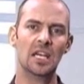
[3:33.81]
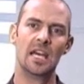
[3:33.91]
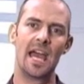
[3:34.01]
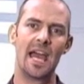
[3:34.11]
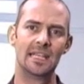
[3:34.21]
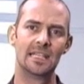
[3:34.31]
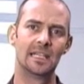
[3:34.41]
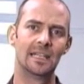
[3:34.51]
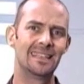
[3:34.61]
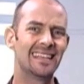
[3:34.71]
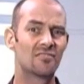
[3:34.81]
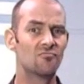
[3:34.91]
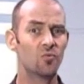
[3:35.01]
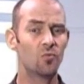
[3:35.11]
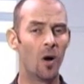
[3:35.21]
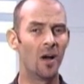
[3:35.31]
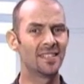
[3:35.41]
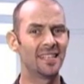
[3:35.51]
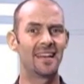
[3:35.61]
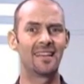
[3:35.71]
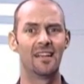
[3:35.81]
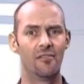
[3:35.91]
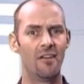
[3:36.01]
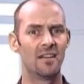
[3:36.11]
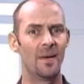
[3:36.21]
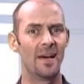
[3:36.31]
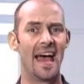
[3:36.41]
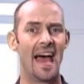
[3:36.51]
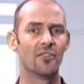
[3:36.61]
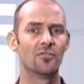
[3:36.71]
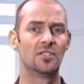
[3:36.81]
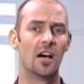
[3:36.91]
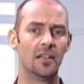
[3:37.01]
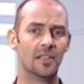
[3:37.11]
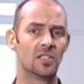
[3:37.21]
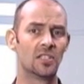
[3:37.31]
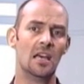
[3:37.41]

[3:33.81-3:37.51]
And uh, it was at around about $100,